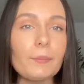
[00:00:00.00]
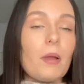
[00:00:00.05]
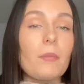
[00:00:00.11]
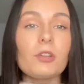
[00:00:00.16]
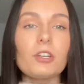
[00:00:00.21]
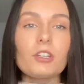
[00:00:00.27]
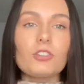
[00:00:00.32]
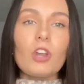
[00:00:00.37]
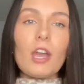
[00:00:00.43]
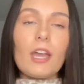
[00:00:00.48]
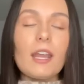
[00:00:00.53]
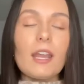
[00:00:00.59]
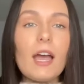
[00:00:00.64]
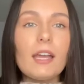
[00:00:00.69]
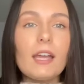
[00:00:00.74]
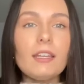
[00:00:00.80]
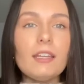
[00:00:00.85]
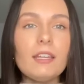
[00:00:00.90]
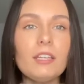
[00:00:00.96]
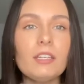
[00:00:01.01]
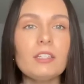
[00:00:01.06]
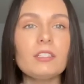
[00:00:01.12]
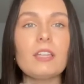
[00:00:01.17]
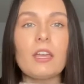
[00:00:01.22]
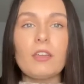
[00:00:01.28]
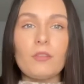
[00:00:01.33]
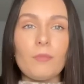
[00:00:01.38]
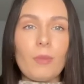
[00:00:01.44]
I'm gonna try it on,
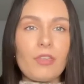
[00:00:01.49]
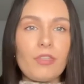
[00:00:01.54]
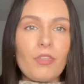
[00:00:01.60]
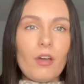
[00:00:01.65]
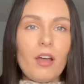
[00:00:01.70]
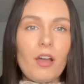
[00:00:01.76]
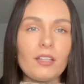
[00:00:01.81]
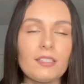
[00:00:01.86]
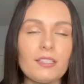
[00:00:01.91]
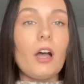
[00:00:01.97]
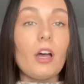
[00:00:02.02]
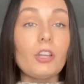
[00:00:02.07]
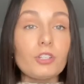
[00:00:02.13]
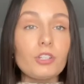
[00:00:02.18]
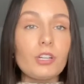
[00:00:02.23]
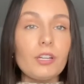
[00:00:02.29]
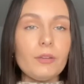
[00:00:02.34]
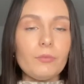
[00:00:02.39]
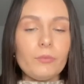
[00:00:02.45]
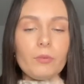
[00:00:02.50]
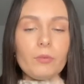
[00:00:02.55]
tell you my thoughts. Under it, we'll